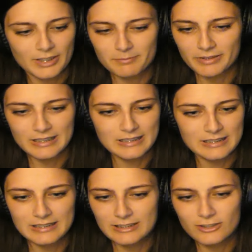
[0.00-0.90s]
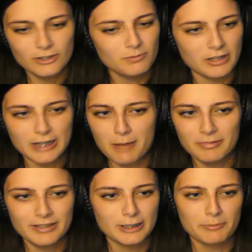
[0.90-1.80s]
But this too much
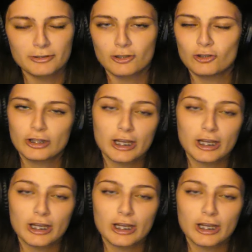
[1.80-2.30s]
happened this episode.